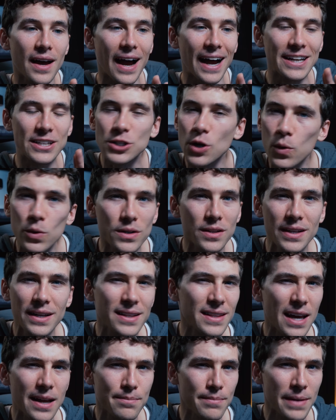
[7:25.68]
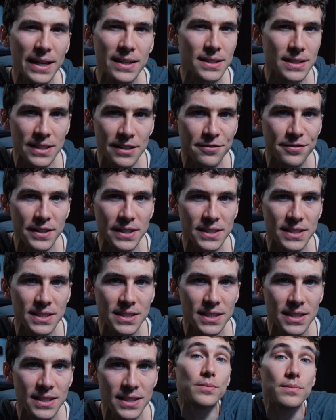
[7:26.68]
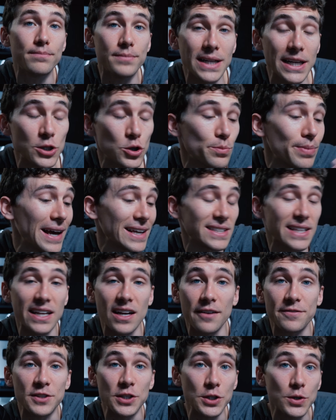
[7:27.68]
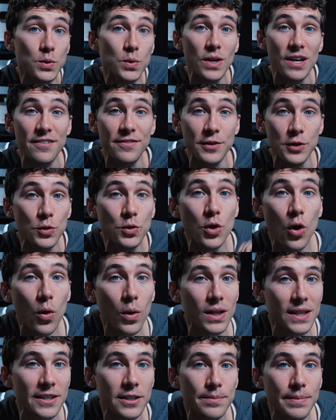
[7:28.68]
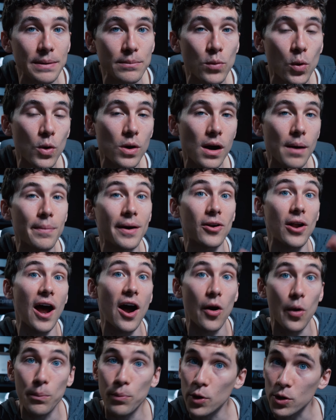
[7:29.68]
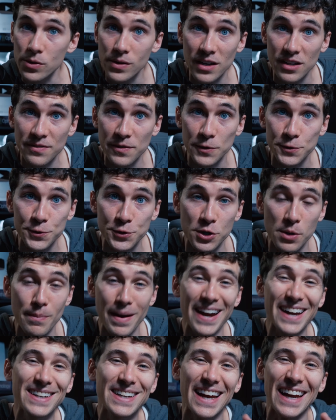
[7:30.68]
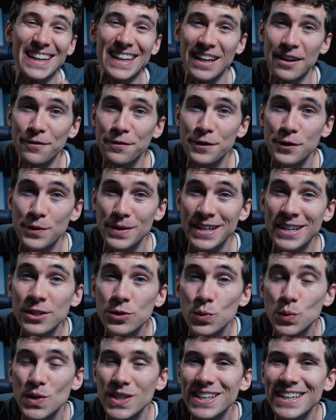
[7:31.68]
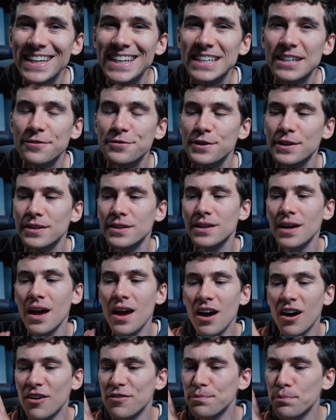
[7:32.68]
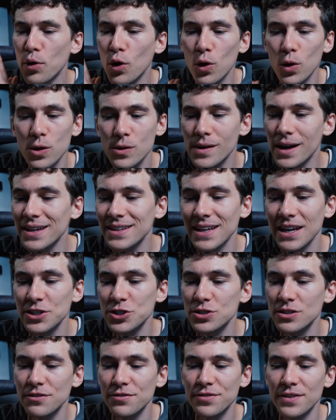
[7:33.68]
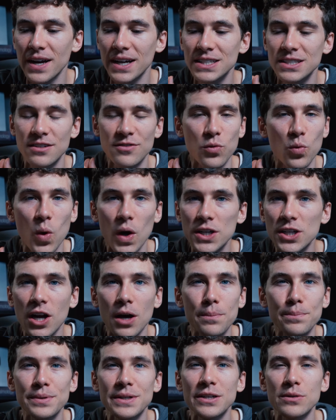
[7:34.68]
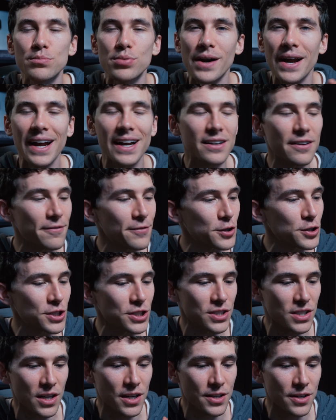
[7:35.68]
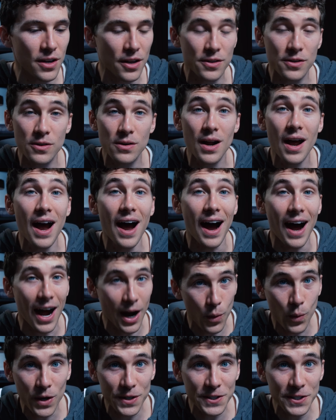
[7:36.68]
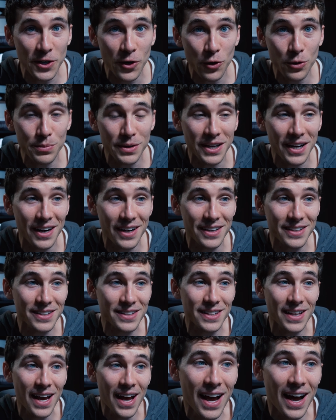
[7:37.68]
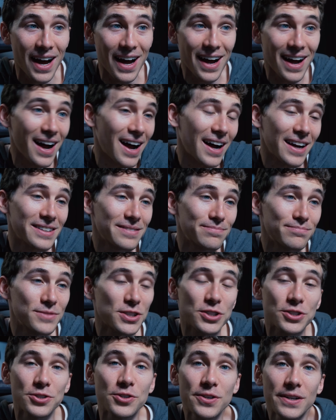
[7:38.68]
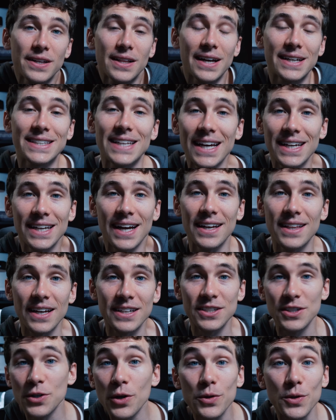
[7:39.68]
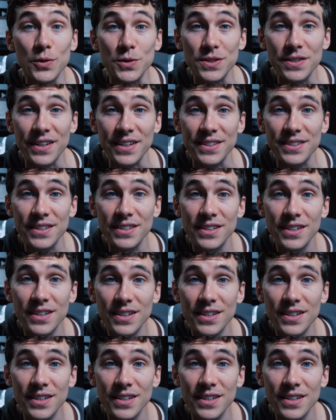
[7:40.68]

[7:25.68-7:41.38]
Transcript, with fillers: I don't think that makes a difference, but I do pass that off to you. If you know a little bit more about how polarized filters are made and if there is really a difference of polarization effect of one company brand versus another, I want to know because I'm just nerdy like that. I like to know those things.